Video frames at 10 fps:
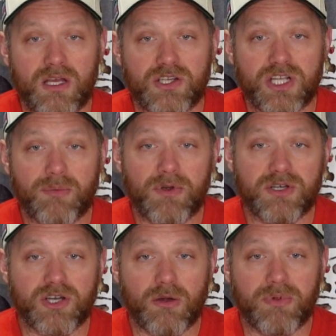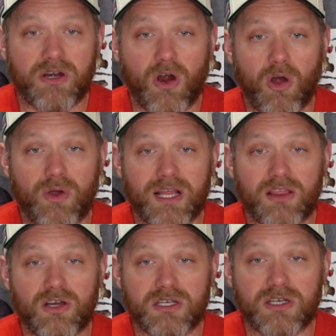Shepard and Turpin had already
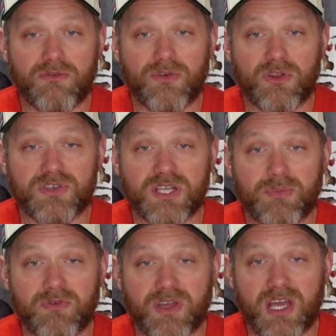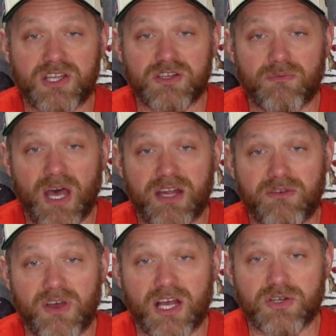looked into further simplification of
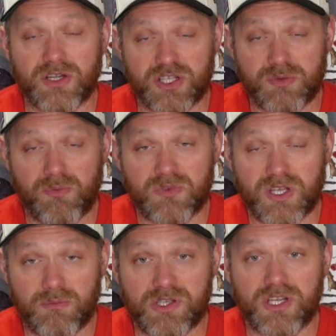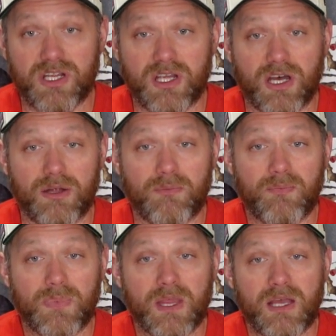manufacturing a submachine gun.